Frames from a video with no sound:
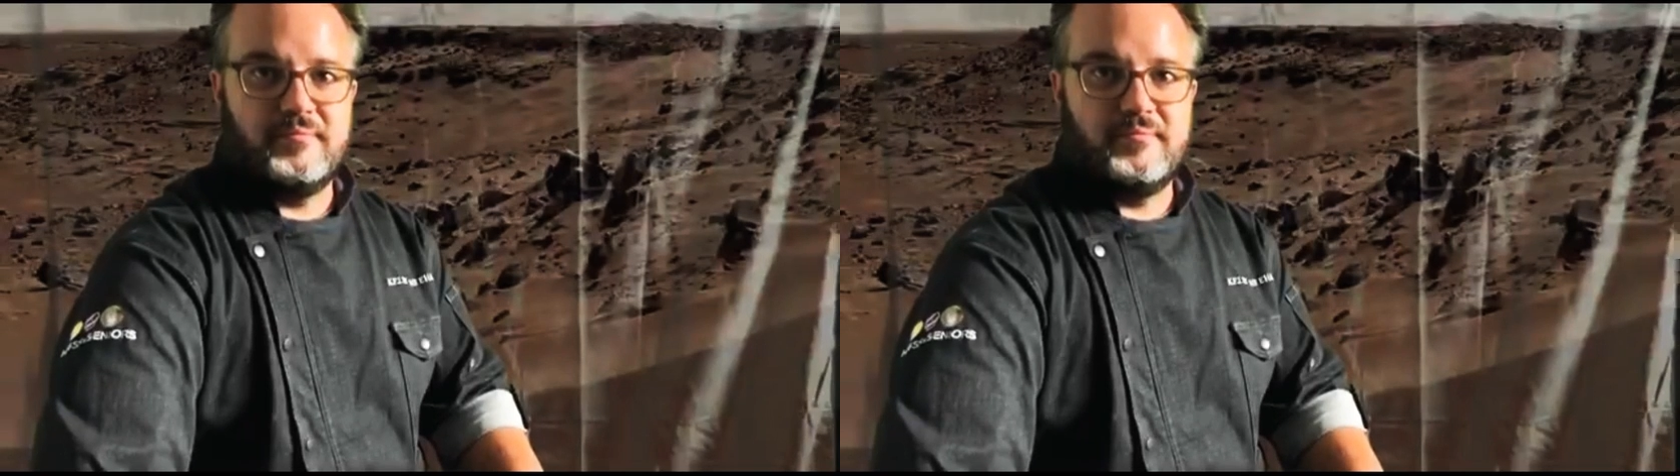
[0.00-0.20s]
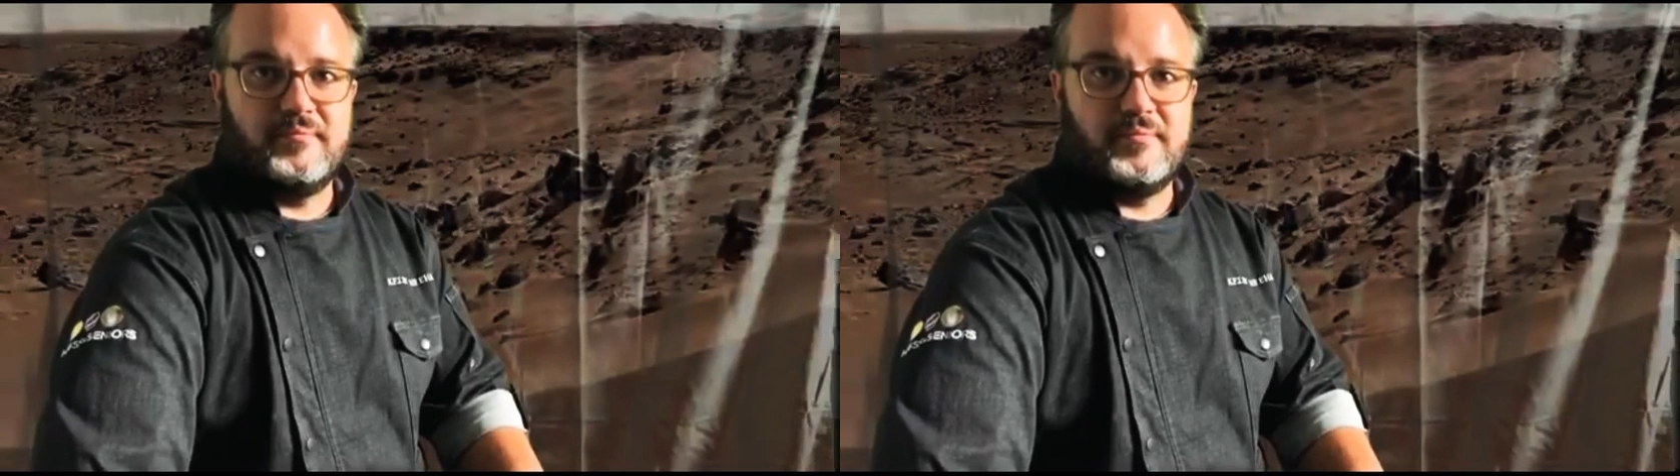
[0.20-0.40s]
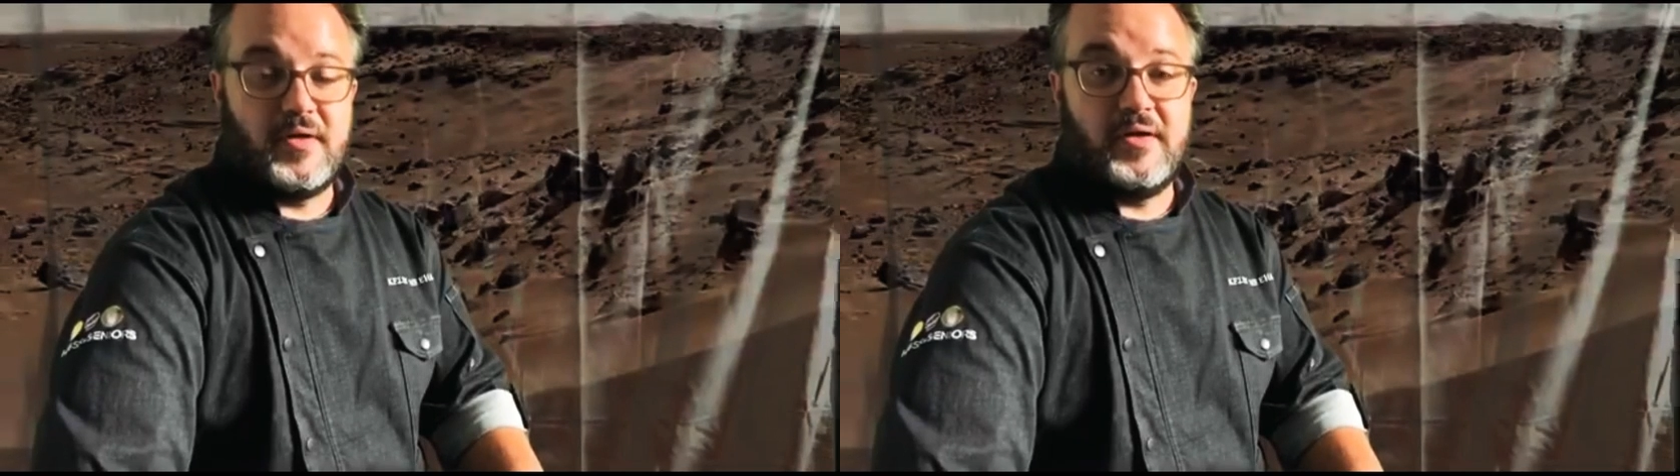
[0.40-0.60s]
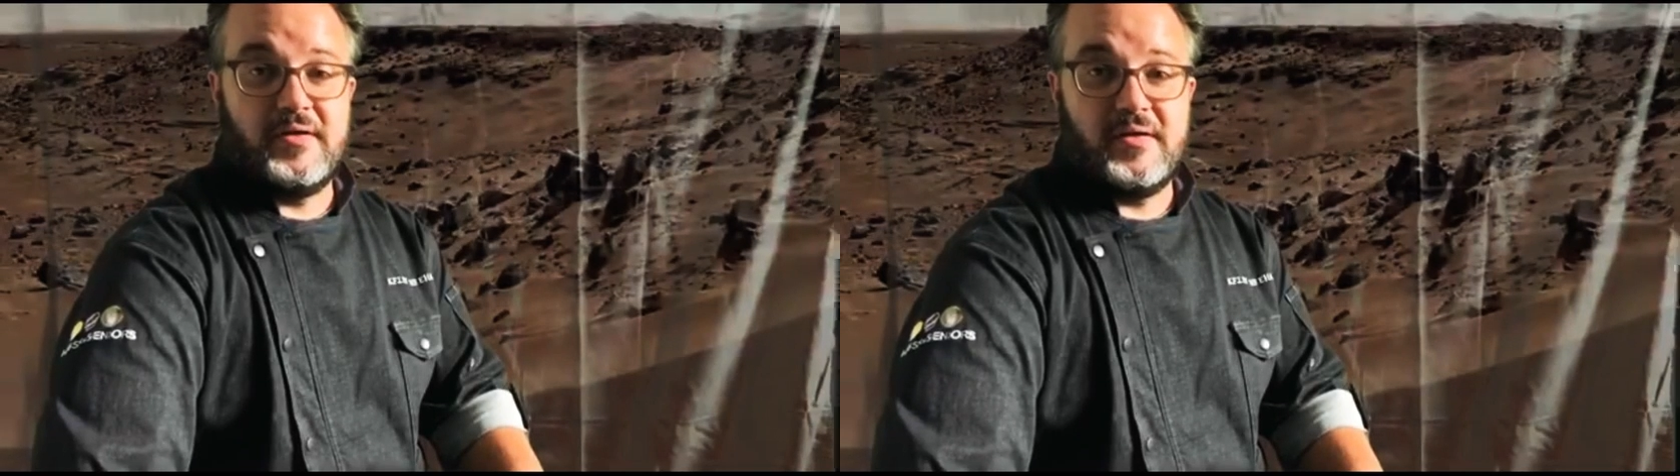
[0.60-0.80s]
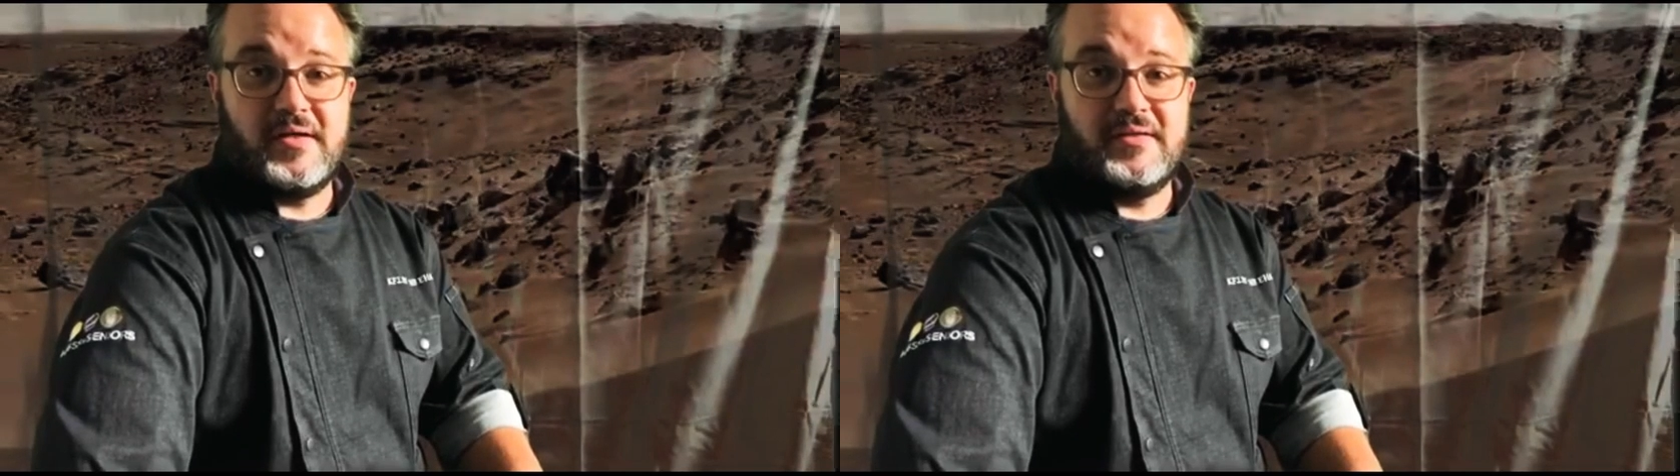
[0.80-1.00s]
All right,
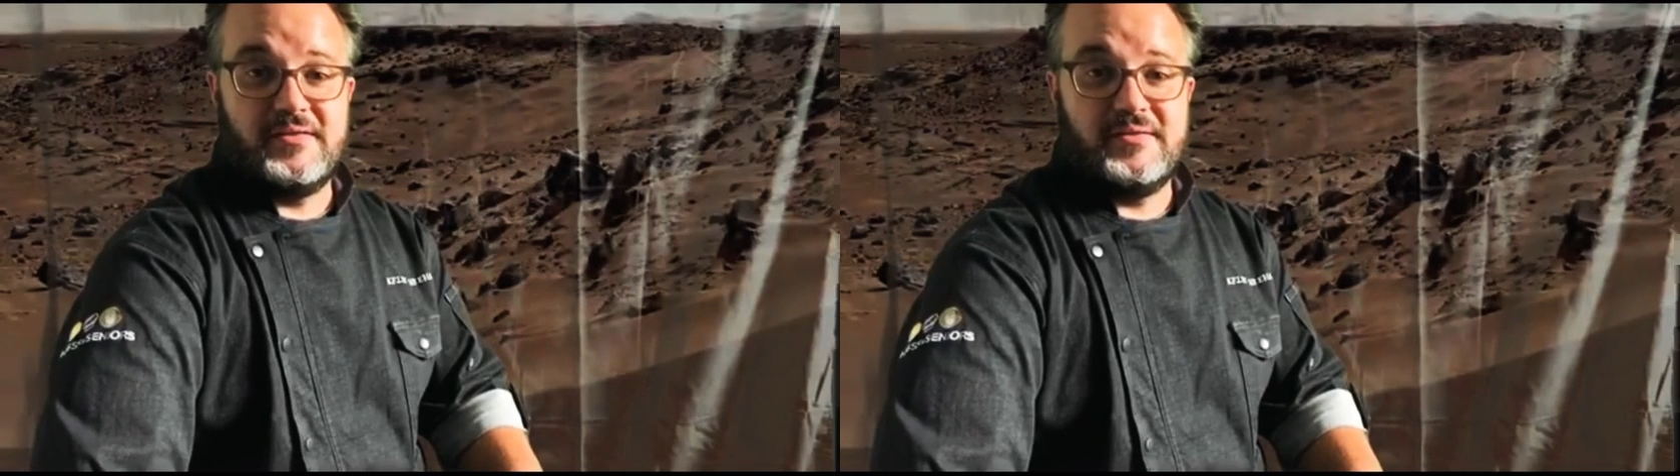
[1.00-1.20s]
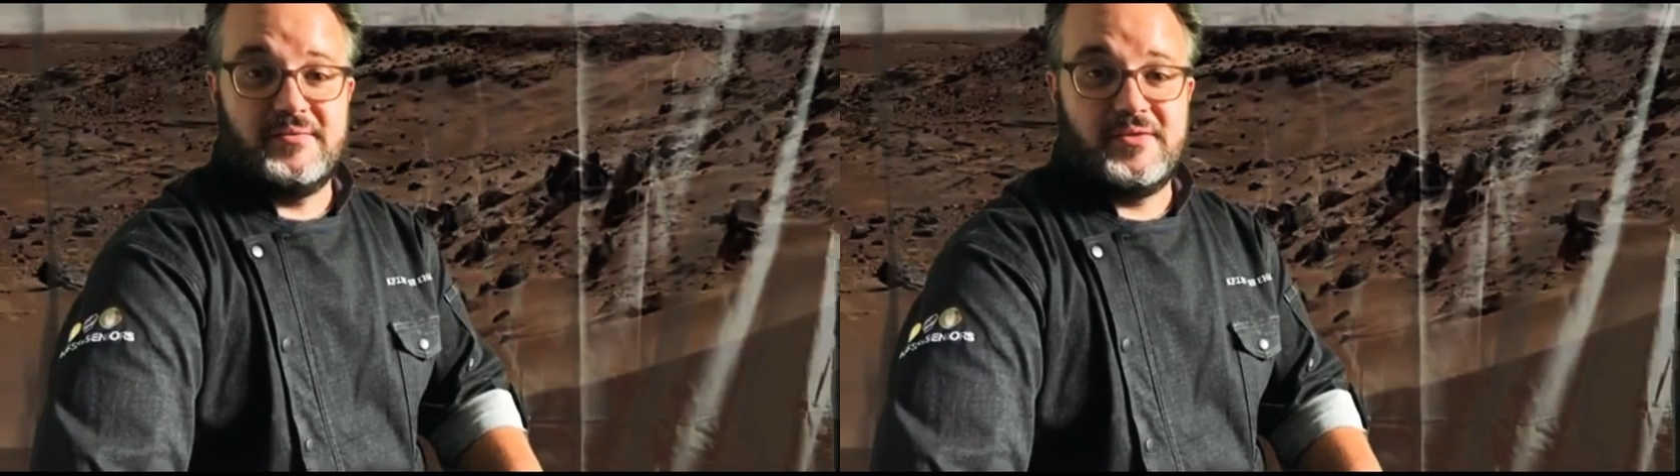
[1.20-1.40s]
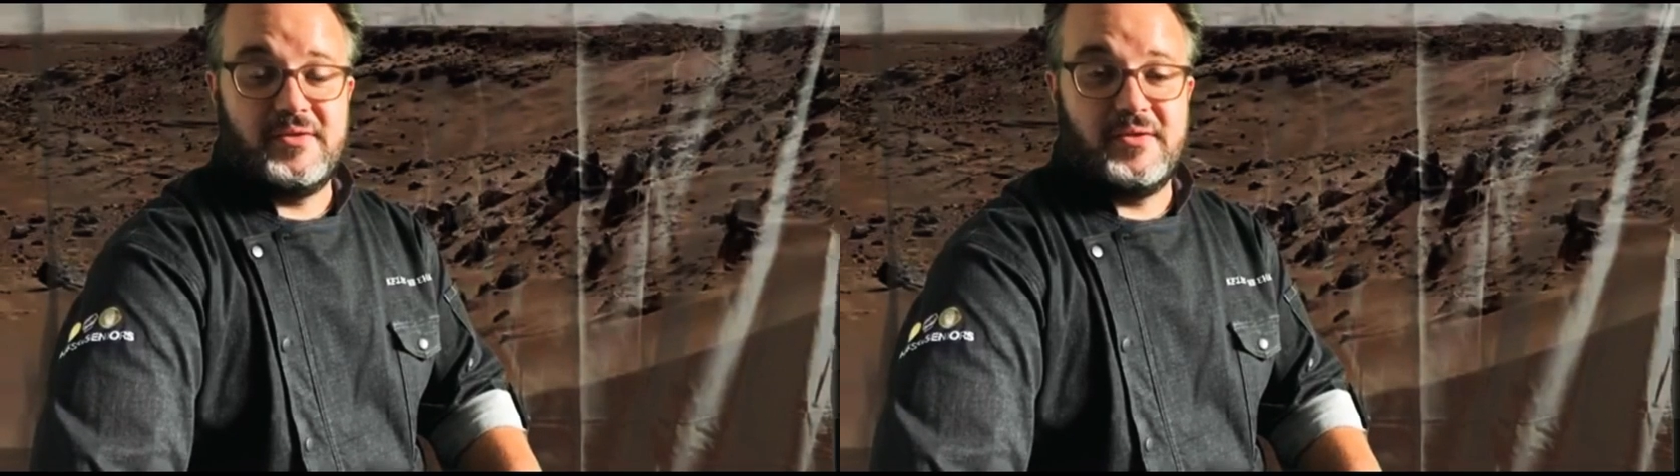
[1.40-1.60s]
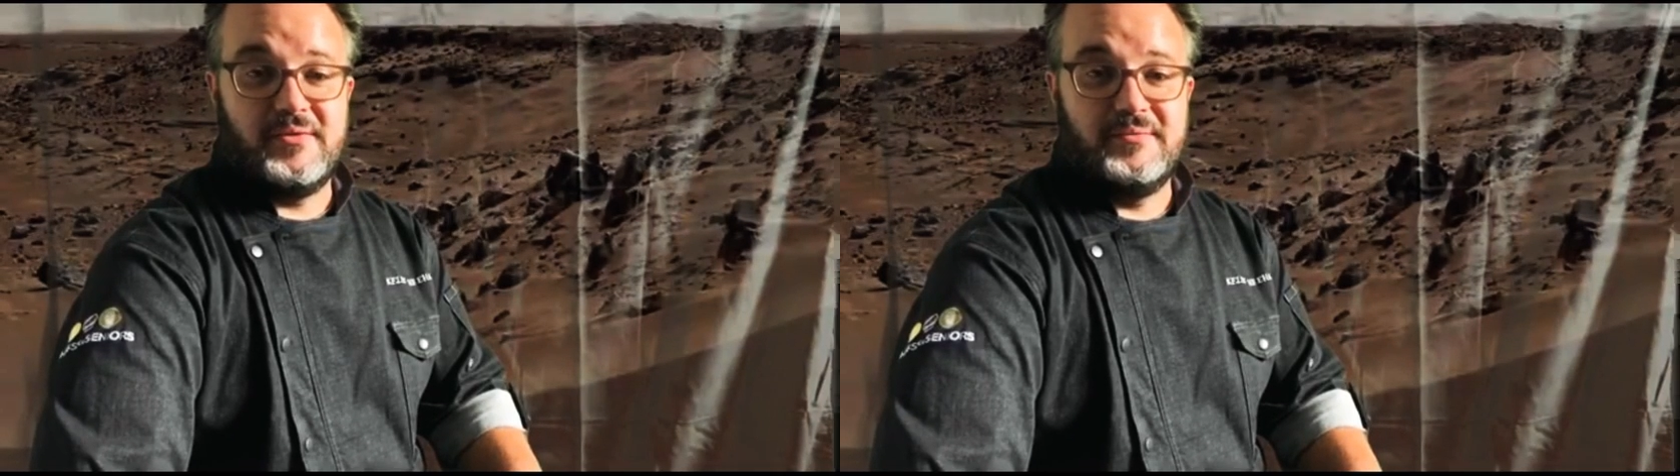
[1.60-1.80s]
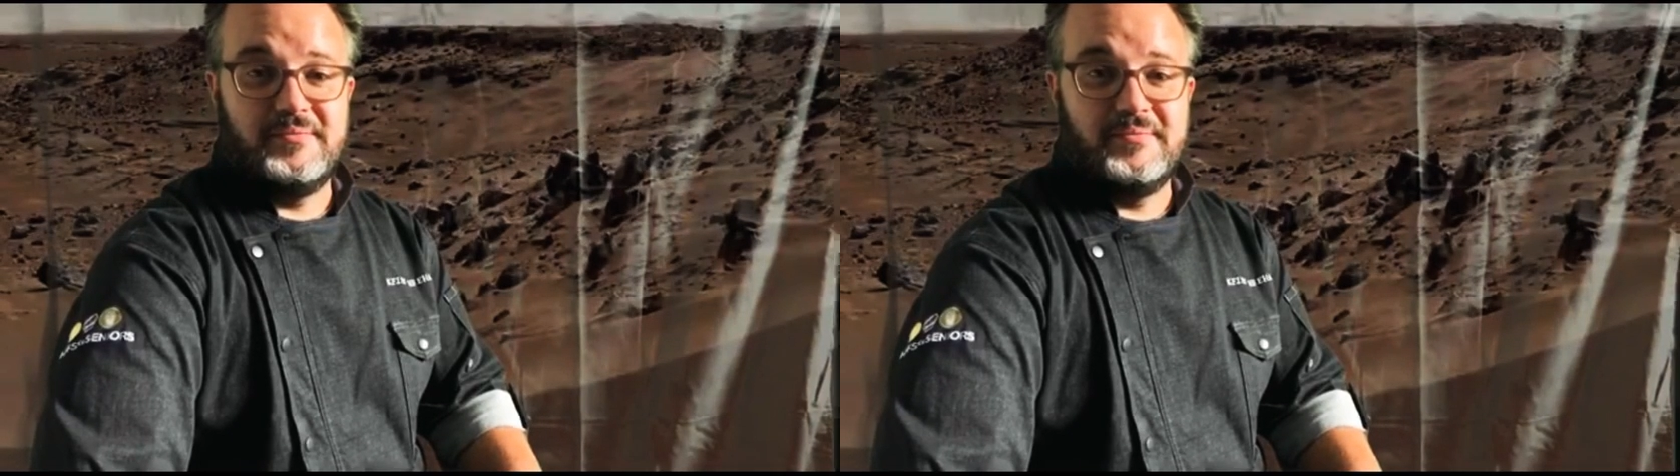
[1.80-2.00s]
guys, so